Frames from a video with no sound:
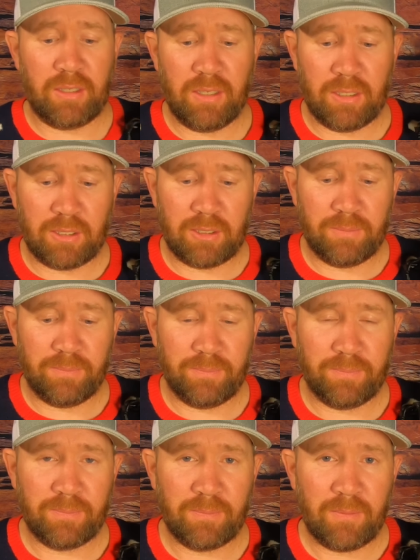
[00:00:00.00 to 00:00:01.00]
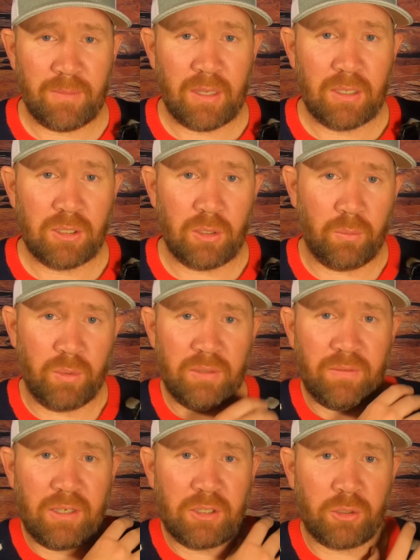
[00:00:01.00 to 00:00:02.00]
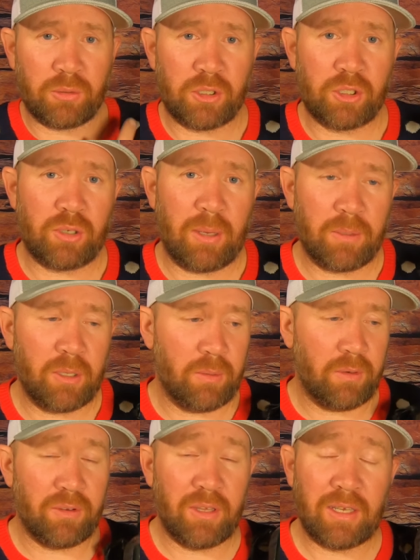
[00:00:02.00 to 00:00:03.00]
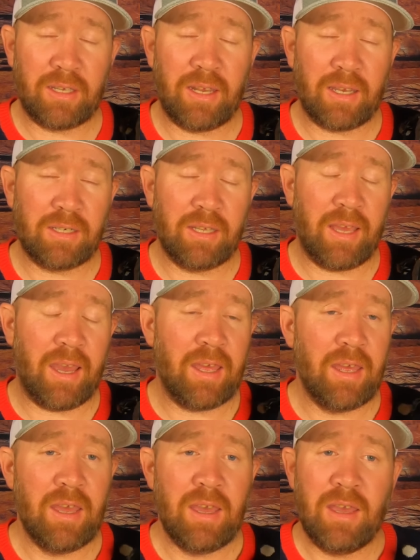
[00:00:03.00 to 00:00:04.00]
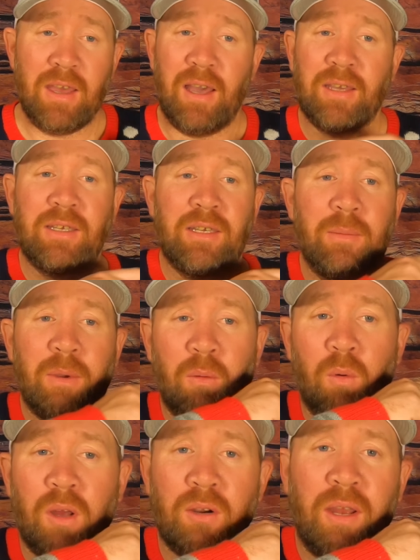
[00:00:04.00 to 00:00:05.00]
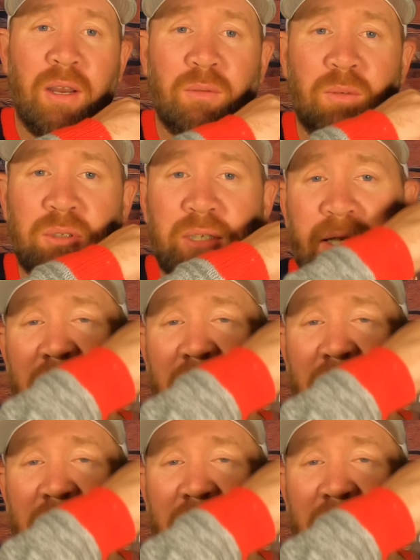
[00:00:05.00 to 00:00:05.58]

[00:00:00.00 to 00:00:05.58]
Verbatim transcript: like this. So when you've got your shoulder strap coming over, they connect to that. I can get my water out really